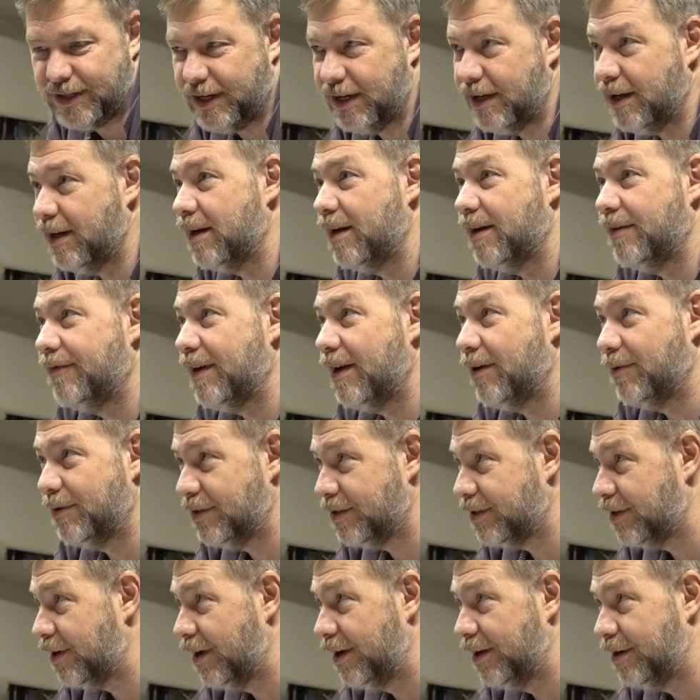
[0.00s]
and I've
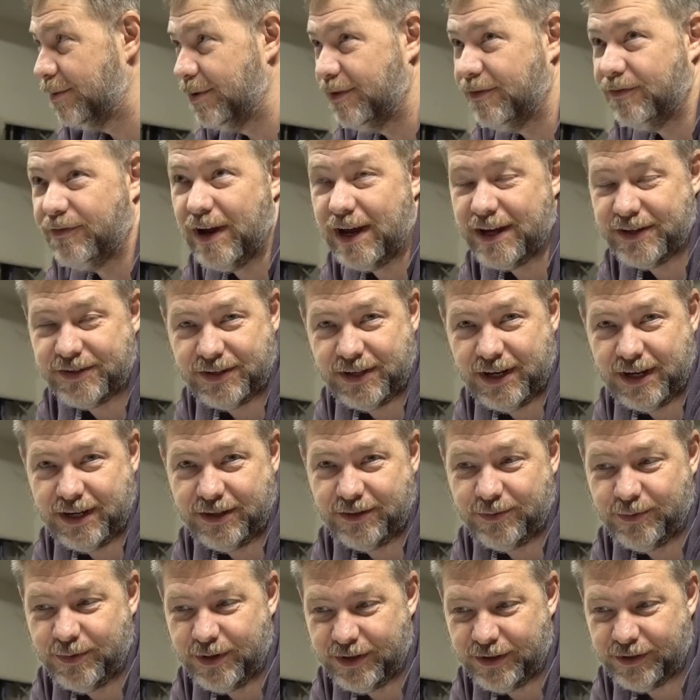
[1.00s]
always kind of been
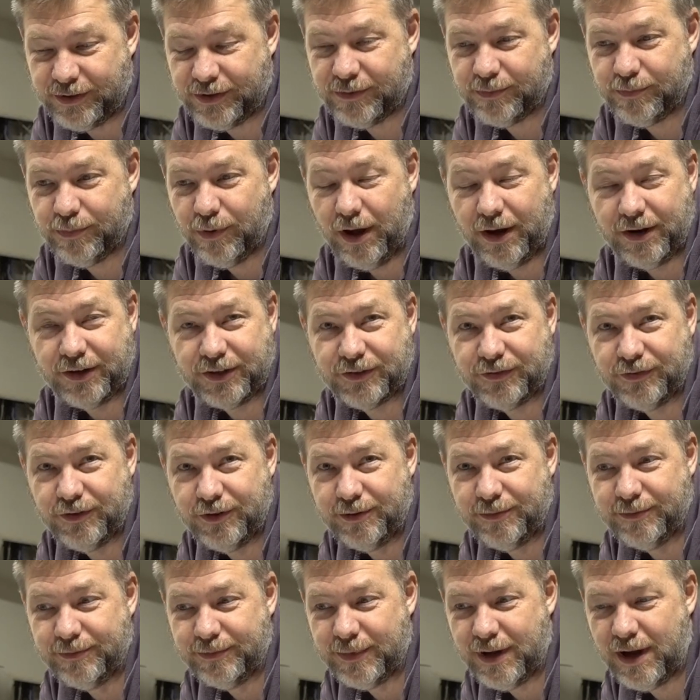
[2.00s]
fascinated with products
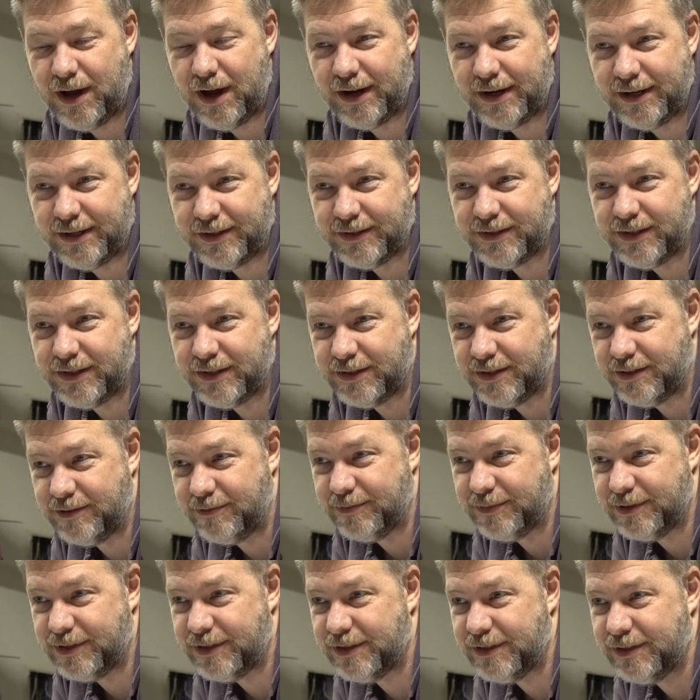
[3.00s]
from high-end
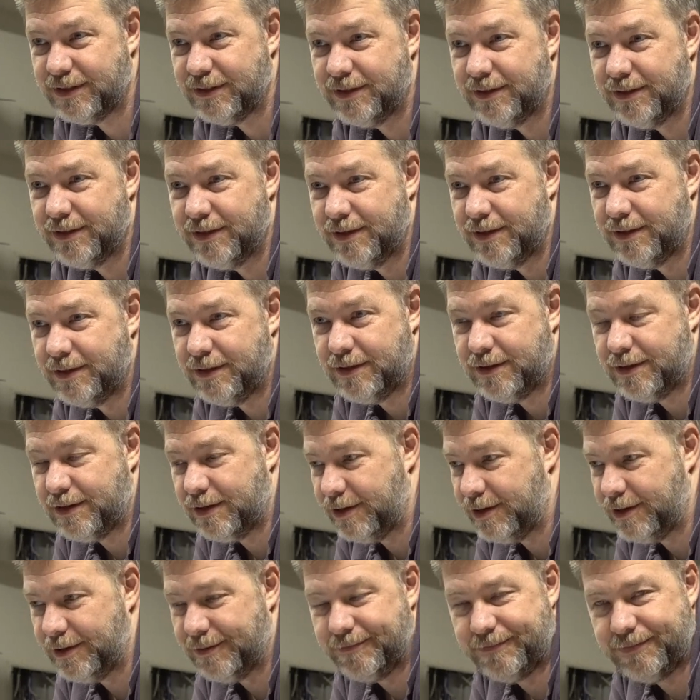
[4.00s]
systems.
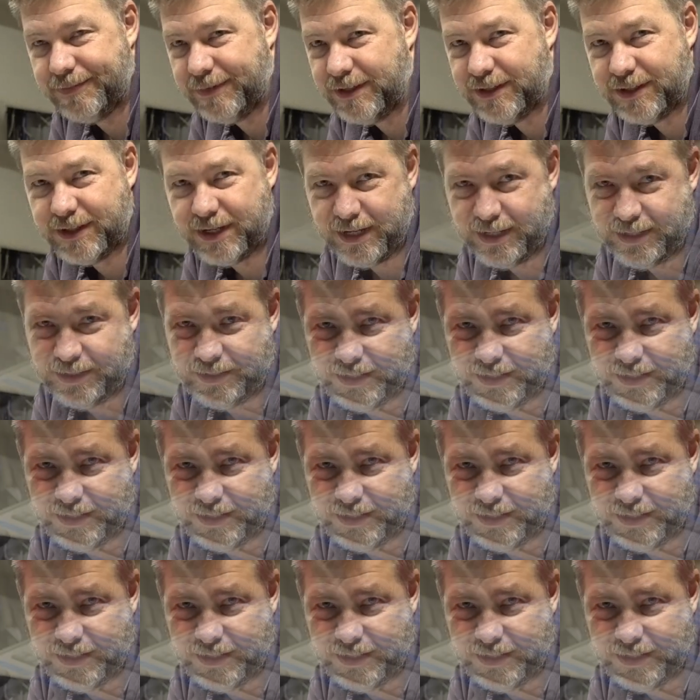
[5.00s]
As a kid,